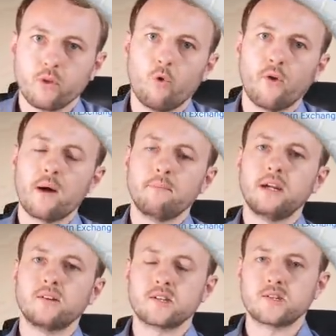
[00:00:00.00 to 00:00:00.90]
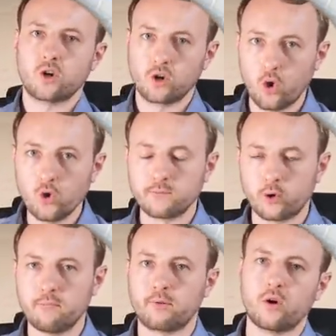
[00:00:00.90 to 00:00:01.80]
what that means is a load
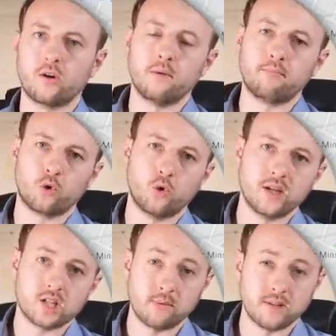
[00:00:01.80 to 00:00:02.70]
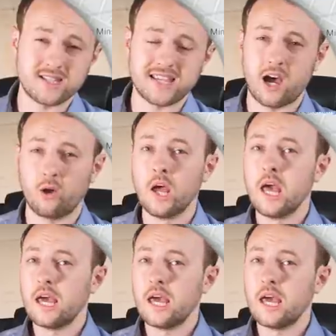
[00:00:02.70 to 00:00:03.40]
more employees coming to town.